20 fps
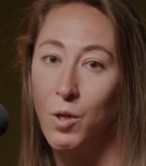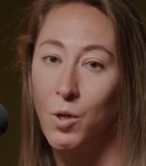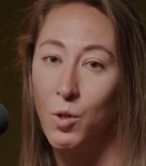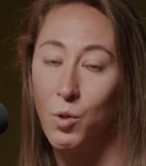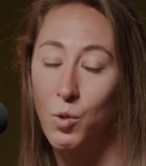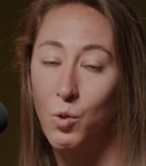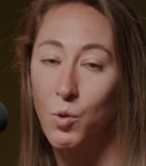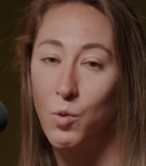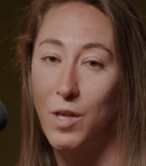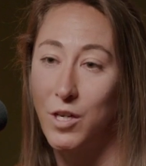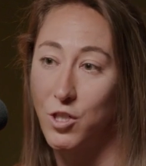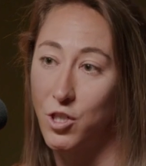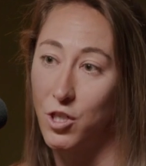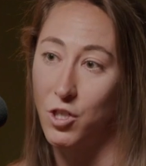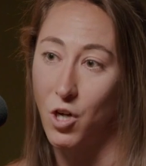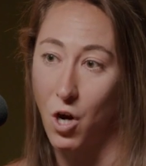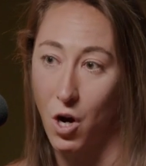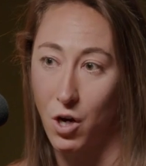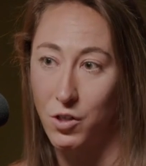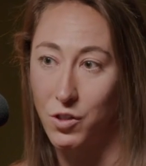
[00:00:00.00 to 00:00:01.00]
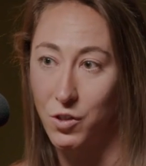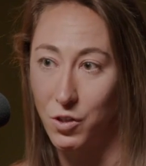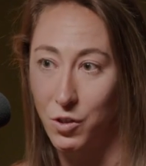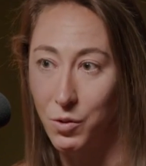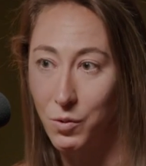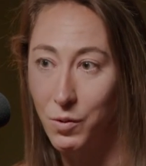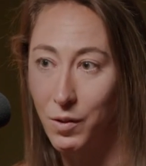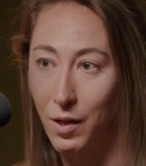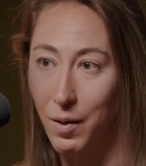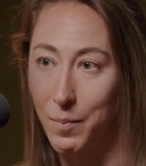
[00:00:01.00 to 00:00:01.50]
who they should talk
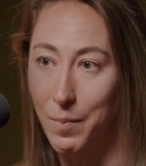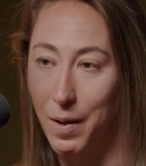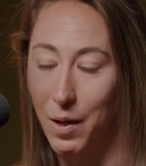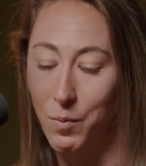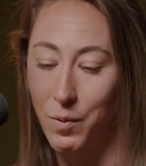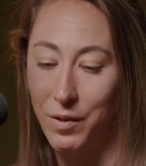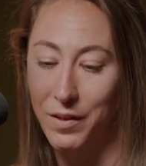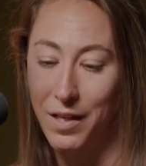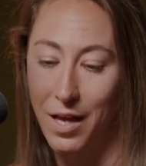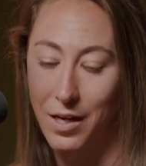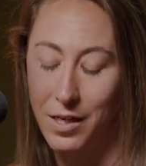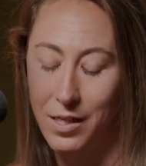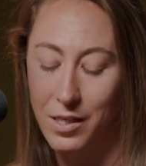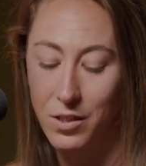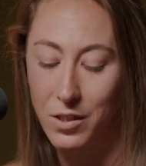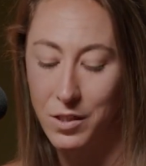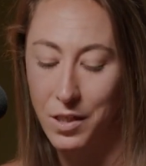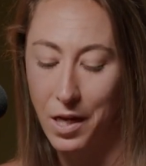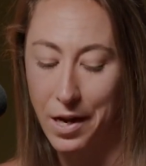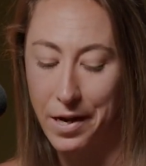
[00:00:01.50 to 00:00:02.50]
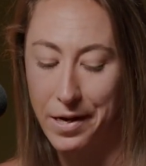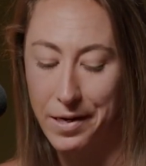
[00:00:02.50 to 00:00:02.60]
to about what that is.